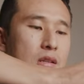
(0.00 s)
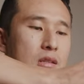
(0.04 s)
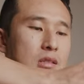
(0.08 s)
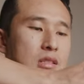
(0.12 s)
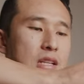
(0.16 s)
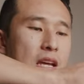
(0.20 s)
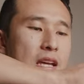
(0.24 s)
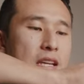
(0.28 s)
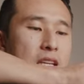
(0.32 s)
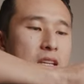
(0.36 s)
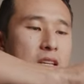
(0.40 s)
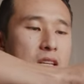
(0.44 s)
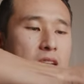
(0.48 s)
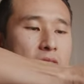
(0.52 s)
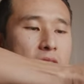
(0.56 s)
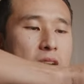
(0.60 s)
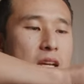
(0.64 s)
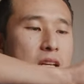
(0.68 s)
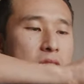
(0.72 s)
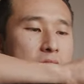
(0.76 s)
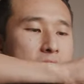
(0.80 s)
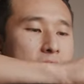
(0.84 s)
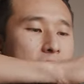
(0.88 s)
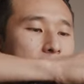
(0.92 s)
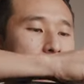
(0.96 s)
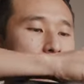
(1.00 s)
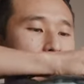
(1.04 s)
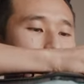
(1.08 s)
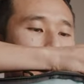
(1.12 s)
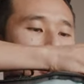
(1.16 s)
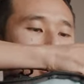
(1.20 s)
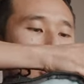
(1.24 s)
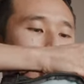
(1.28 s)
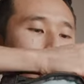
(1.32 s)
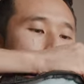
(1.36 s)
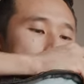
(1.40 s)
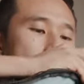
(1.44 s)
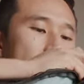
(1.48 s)
taking a
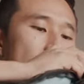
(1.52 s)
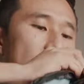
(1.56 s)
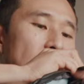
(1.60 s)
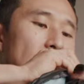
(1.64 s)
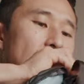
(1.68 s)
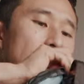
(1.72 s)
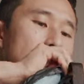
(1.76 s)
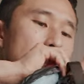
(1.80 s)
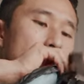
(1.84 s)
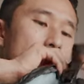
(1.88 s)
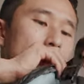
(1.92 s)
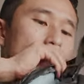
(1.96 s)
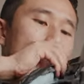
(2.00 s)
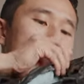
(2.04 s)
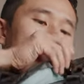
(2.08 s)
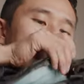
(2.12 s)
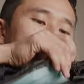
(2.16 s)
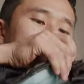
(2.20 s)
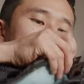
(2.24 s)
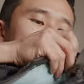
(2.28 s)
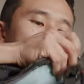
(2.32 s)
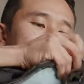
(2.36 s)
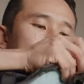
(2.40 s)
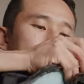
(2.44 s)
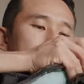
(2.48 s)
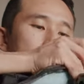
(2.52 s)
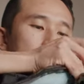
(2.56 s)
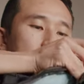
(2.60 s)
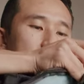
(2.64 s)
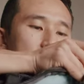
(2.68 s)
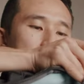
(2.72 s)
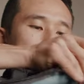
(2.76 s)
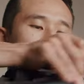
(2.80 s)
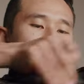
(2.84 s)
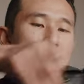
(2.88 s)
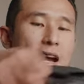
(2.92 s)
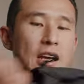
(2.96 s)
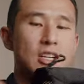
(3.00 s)
note out of the
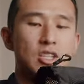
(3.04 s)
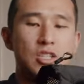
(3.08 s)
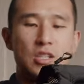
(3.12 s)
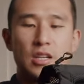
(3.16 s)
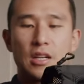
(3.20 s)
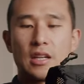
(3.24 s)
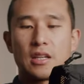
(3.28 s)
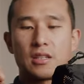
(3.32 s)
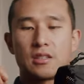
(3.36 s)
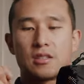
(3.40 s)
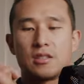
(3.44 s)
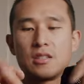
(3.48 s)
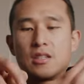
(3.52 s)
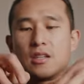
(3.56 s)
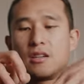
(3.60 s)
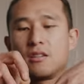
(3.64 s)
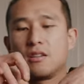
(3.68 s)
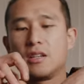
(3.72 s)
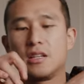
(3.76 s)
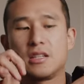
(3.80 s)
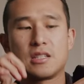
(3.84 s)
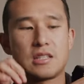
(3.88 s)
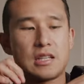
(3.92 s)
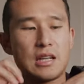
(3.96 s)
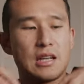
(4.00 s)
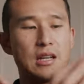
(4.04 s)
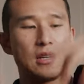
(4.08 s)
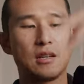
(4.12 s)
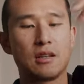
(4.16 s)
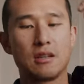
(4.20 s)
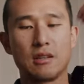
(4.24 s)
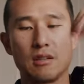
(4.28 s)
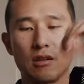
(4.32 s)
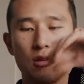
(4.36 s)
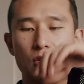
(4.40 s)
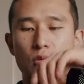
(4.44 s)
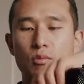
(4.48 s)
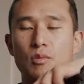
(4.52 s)
Action X series
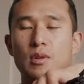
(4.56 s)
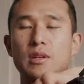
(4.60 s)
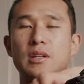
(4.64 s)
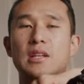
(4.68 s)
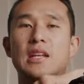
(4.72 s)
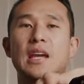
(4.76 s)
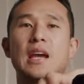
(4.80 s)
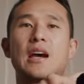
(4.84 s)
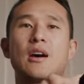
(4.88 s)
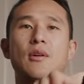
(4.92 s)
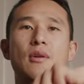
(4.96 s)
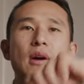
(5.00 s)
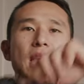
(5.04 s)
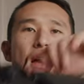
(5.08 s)
and we now